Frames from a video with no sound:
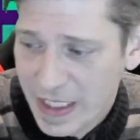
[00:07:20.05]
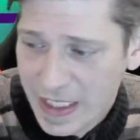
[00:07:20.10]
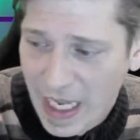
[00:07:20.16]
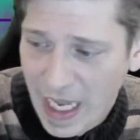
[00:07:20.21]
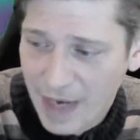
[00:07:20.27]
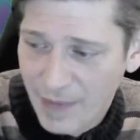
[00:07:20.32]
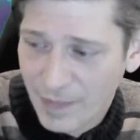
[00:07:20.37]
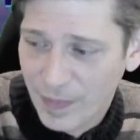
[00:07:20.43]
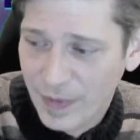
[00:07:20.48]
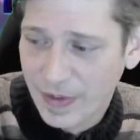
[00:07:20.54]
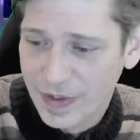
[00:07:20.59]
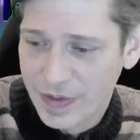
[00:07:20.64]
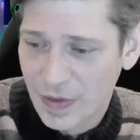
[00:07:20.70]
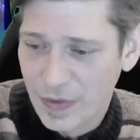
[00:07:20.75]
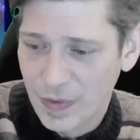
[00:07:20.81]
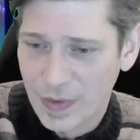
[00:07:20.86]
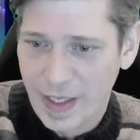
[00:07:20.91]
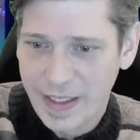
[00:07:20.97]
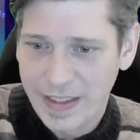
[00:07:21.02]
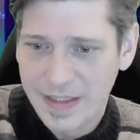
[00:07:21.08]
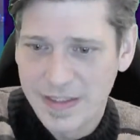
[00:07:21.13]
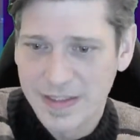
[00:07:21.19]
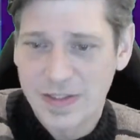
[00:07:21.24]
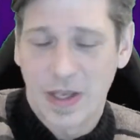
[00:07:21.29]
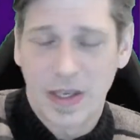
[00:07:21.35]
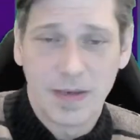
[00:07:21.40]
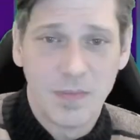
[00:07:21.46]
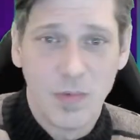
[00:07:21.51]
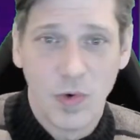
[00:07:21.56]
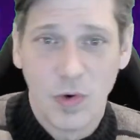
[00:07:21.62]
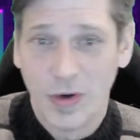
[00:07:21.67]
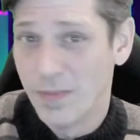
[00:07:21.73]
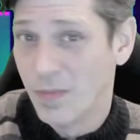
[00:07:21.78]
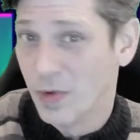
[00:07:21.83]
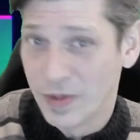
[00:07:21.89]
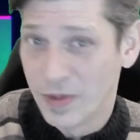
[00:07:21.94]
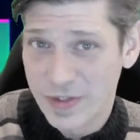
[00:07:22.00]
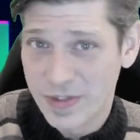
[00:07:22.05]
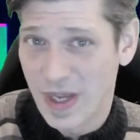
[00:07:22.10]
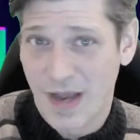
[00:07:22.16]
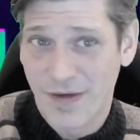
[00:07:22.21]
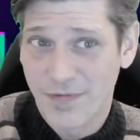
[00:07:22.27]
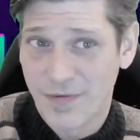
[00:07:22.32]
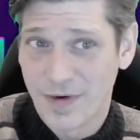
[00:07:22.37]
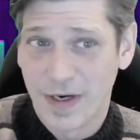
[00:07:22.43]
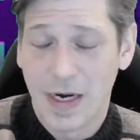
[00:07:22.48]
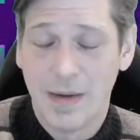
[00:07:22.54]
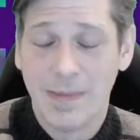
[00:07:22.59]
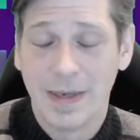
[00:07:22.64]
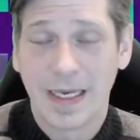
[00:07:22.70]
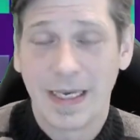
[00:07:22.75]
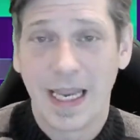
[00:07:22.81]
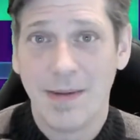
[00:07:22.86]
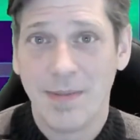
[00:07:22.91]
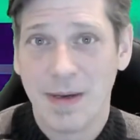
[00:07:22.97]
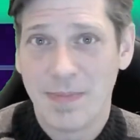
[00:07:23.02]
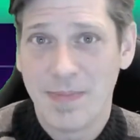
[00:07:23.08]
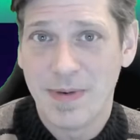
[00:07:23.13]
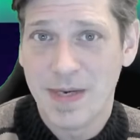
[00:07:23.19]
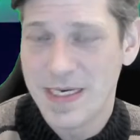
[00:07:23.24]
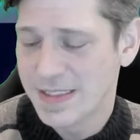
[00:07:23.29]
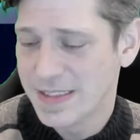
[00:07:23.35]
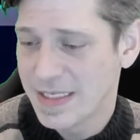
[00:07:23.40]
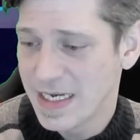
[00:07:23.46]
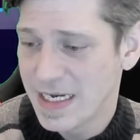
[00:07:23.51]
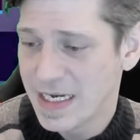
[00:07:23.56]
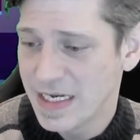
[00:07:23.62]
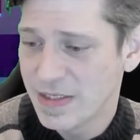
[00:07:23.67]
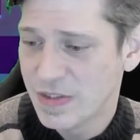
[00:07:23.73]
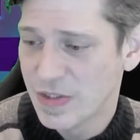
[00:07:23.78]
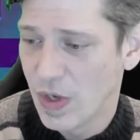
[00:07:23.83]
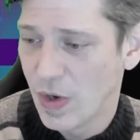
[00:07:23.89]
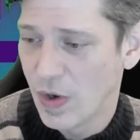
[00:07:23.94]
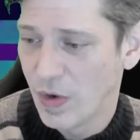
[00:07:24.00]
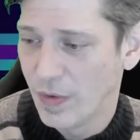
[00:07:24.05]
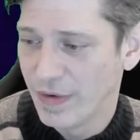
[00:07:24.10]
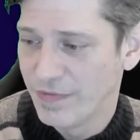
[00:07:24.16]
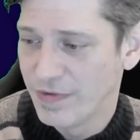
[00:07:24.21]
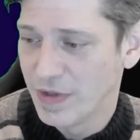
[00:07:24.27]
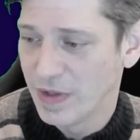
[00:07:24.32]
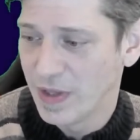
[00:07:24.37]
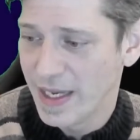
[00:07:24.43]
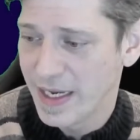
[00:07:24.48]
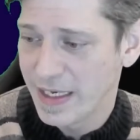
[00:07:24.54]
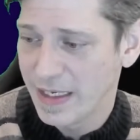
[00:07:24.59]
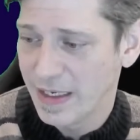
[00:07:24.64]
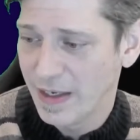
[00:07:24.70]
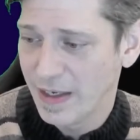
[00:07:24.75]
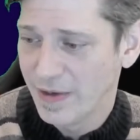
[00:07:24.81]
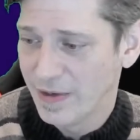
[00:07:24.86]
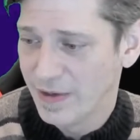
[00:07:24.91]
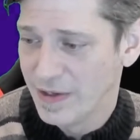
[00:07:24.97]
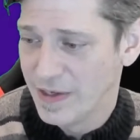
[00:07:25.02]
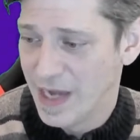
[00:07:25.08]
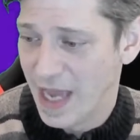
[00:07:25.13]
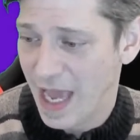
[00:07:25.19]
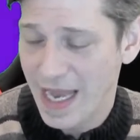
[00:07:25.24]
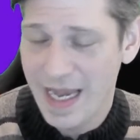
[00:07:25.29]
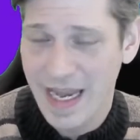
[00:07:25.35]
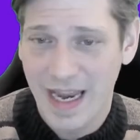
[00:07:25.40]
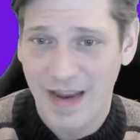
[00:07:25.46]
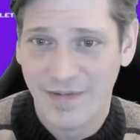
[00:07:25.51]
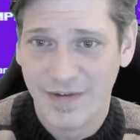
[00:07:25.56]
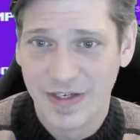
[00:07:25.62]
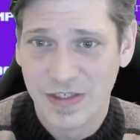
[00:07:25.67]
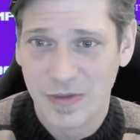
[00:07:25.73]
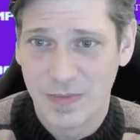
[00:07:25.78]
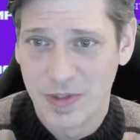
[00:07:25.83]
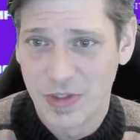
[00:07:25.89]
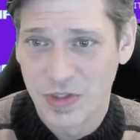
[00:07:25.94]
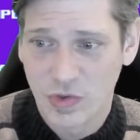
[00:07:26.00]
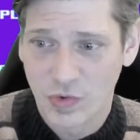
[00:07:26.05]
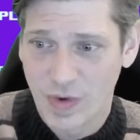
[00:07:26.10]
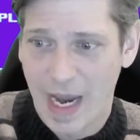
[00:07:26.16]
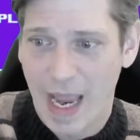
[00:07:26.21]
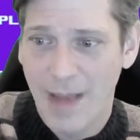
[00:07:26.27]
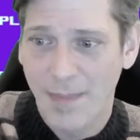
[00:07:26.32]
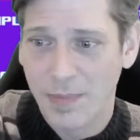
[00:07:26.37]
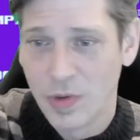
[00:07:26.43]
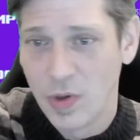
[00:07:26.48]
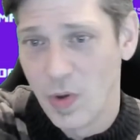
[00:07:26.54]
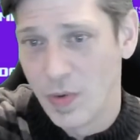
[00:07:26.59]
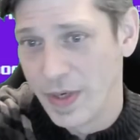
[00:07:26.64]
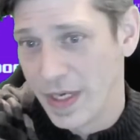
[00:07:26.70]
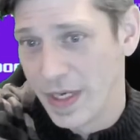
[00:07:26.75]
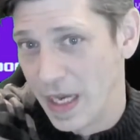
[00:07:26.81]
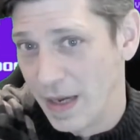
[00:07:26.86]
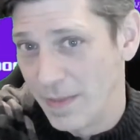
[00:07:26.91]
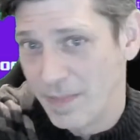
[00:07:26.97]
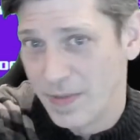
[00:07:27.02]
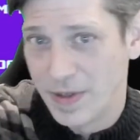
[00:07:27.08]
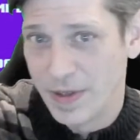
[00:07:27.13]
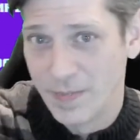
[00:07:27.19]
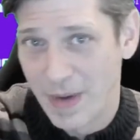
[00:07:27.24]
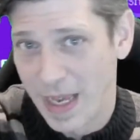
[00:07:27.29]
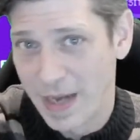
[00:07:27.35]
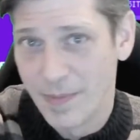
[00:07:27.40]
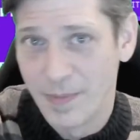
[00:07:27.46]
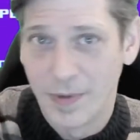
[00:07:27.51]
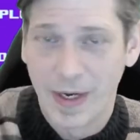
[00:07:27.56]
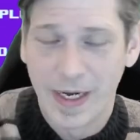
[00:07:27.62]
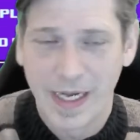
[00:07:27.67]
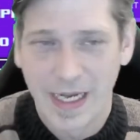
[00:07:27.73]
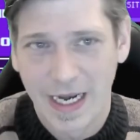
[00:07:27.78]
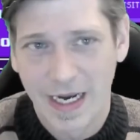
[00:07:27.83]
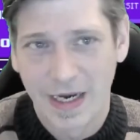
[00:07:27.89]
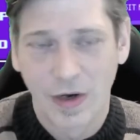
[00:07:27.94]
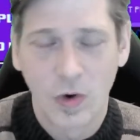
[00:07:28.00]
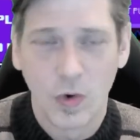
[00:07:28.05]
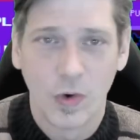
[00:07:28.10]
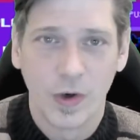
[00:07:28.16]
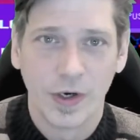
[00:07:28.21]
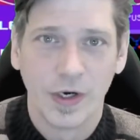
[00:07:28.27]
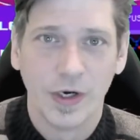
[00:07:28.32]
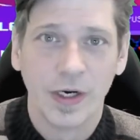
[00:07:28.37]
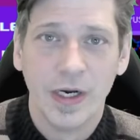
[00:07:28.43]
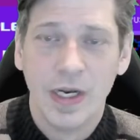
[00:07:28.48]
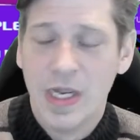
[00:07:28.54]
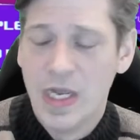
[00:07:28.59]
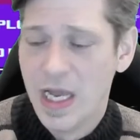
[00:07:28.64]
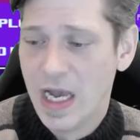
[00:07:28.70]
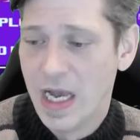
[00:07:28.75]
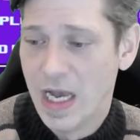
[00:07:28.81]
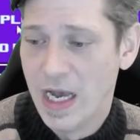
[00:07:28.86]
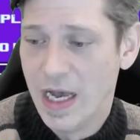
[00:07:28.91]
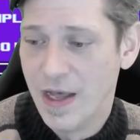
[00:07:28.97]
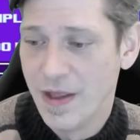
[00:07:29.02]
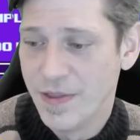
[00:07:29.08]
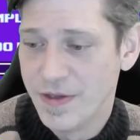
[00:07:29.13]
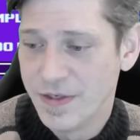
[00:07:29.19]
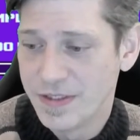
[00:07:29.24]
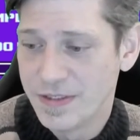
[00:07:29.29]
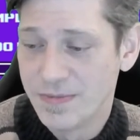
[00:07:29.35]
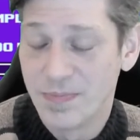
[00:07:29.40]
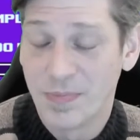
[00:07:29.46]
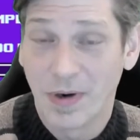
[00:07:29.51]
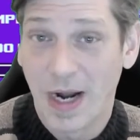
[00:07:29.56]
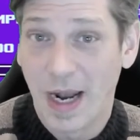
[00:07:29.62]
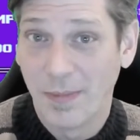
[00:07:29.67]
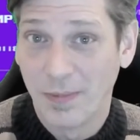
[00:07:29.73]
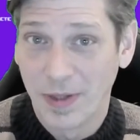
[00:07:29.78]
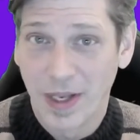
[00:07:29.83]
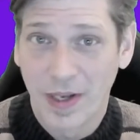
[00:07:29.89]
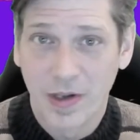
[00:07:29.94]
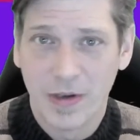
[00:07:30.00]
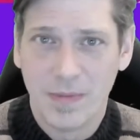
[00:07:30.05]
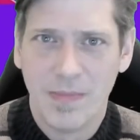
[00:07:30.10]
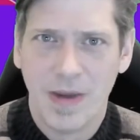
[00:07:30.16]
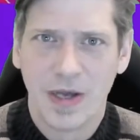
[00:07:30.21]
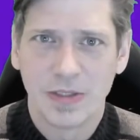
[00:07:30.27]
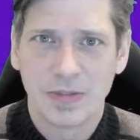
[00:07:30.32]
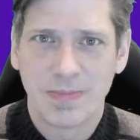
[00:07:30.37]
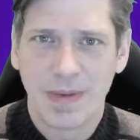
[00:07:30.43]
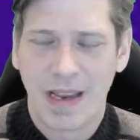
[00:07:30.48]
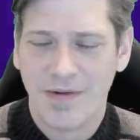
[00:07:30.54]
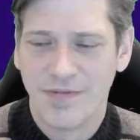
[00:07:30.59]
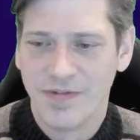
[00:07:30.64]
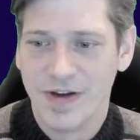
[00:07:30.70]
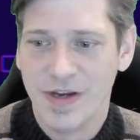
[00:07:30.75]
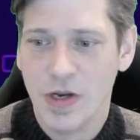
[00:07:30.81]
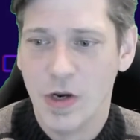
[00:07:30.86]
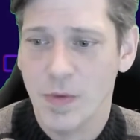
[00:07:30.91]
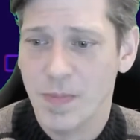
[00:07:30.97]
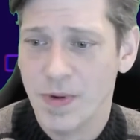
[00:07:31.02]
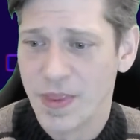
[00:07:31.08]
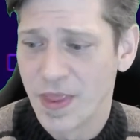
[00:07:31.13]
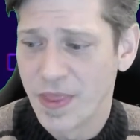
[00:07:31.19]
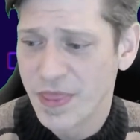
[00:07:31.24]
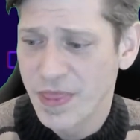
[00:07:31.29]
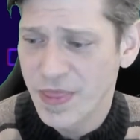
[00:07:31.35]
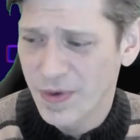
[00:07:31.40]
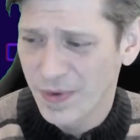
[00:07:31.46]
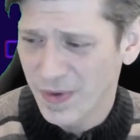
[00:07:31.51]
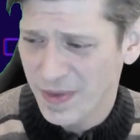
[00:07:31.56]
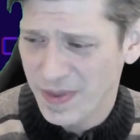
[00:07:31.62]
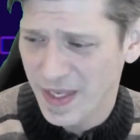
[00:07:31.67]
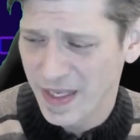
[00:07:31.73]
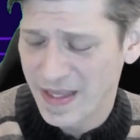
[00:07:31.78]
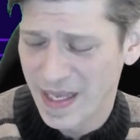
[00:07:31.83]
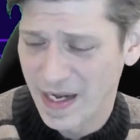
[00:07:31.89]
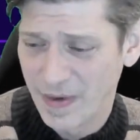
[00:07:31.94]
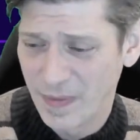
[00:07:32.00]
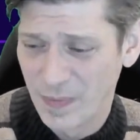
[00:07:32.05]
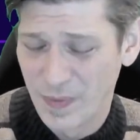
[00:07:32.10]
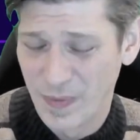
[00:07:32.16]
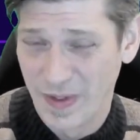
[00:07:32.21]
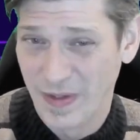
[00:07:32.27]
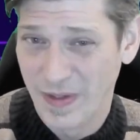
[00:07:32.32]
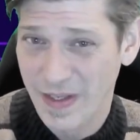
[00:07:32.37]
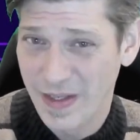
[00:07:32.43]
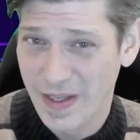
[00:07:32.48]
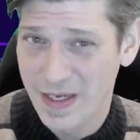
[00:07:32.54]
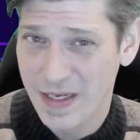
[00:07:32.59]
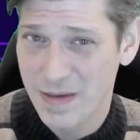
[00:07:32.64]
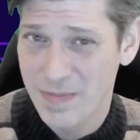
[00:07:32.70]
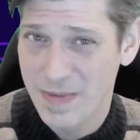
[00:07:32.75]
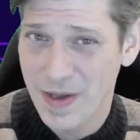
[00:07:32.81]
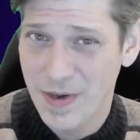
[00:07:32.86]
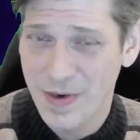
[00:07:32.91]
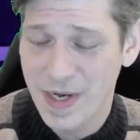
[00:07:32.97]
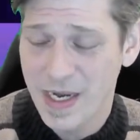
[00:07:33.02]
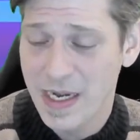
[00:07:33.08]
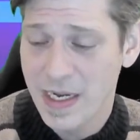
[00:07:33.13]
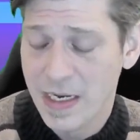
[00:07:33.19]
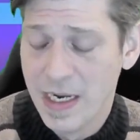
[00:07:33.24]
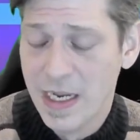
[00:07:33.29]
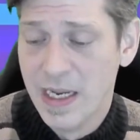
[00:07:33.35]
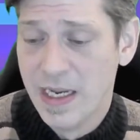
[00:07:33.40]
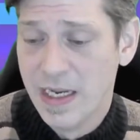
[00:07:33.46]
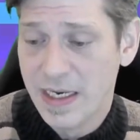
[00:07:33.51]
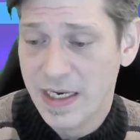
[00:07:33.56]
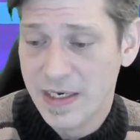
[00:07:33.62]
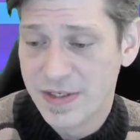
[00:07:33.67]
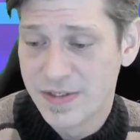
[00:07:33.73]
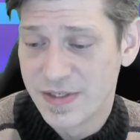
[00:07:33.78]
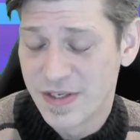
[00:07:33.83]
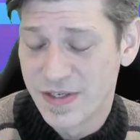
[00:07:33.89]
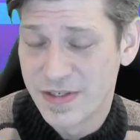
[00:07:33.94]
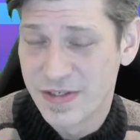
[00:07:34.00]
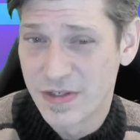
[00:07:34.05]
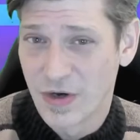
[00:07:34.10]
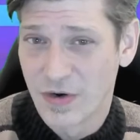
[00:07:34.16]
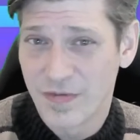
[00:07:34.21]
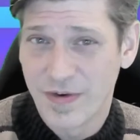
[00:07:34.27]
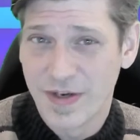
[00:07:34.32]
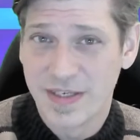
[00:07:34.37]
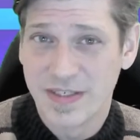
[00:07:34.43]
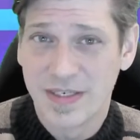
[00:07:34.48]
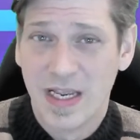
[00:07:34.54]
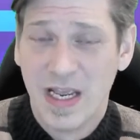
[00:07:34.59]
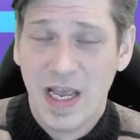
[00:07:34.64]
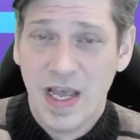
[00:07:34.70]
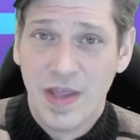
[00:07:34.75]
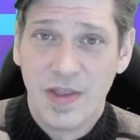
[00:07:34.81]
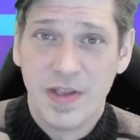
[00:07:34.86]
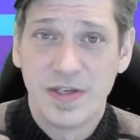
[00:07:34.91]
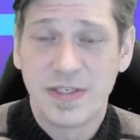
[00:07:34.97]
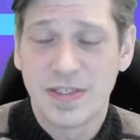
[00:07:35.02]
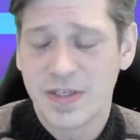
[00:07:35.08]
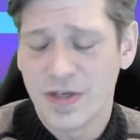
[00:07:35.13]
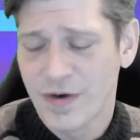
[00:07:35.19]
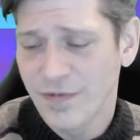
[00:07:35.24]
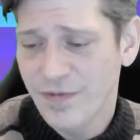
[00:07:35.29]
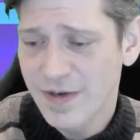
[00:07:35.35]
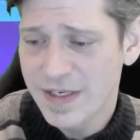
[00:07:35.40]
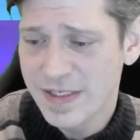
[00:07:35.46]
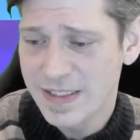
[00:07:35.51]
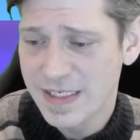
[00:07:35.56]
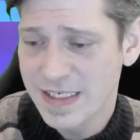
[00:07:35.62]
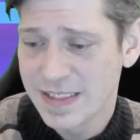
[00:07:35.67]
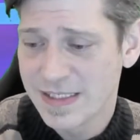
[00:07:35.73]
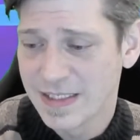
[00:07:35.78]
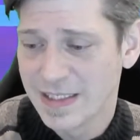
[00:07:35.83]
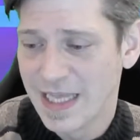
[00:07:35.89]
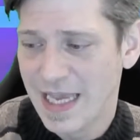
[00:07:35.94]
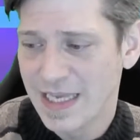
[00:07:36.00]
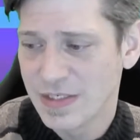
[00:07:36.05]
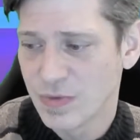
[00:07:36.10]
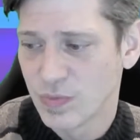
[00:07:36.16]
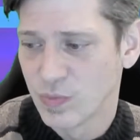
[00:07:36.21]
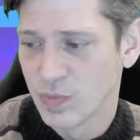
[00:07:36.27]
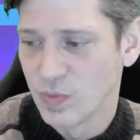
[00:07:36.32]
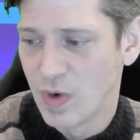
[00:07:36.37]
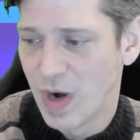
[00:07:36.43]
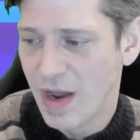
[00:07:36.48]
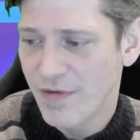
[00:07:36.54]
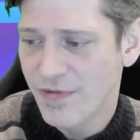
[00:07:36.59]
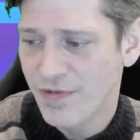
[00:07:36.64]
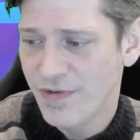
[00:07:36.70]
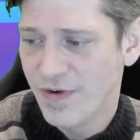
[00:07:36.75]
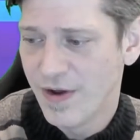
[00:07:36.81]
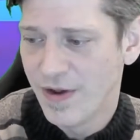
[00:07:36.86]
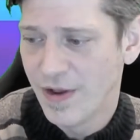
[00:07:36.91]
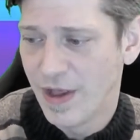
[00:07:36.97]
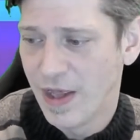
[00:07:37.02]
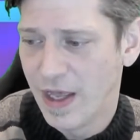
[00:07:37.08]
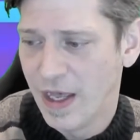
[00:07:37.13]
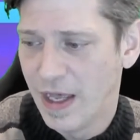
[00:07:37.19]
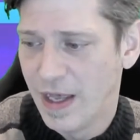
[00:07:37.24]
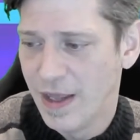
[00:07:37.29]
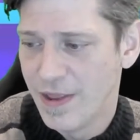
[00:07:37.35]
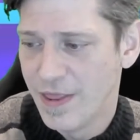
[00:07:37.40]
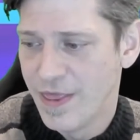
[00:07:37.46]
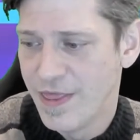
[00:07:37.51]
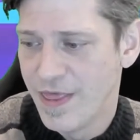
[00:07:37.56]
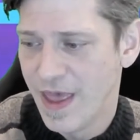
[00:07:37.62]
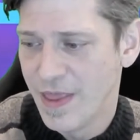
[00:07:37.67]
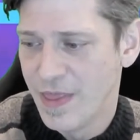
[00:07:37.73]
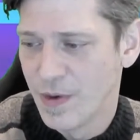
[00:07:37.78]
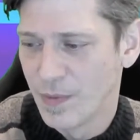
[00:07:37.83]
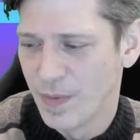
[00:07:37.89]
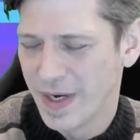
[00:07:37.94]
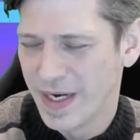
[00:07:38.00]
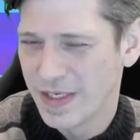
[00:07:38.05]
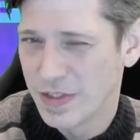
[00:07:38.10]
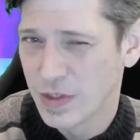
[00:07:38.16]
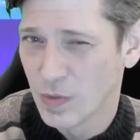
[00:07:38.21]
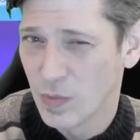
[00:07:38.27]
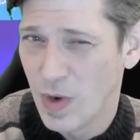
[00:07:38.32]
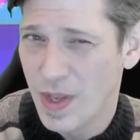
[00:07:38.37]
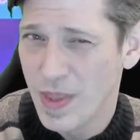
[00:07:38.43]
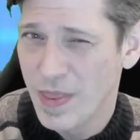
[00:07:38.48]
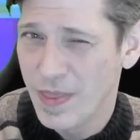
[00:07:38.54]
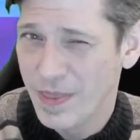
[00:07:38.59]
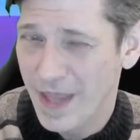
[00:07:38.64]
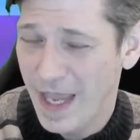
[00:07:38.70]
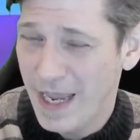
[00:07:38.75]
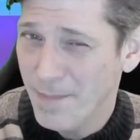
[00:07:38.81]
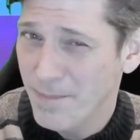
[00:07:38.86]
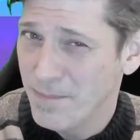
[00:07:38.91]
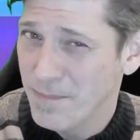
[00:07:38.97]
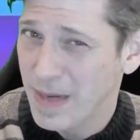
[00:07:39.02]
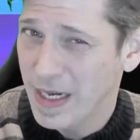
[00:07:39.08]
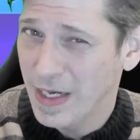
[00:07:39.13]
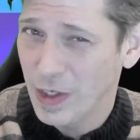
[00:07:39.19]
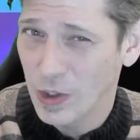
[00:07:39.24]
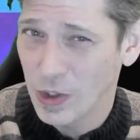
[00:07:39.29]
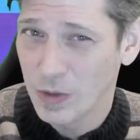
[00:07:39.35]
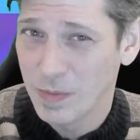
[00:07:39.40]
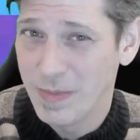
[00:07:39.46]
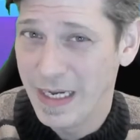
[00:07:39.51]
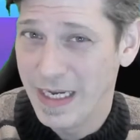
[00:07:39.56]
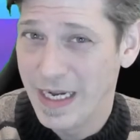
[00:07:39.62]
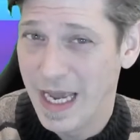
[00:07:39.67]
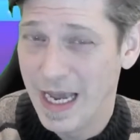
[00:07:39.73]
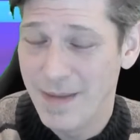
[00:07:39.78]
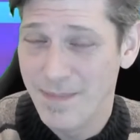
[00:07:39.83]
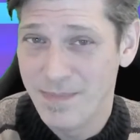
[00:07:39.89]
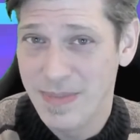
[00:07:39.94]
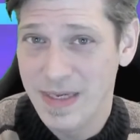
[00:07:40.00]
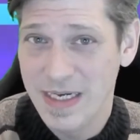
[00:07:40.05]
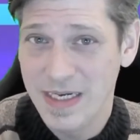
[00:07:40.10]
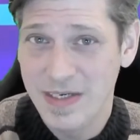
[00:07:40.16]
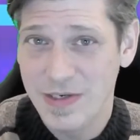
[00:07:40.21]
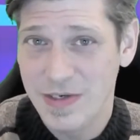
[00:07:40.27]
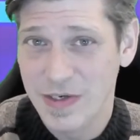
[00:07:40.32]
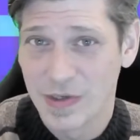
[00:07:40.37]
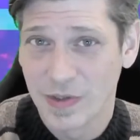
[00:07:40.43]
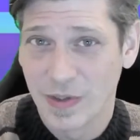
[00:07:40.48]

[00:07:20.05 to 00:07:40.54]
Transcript: I really don't like installing more and more software on my gaming PC. So if you like not having so much crap loading up in your bottom right hand corner, uh, this is probably a good mouse pad for you. But the third thing that I really like about it is the surface. The surface is less rough uh, than the Razer one. That may or may not be to your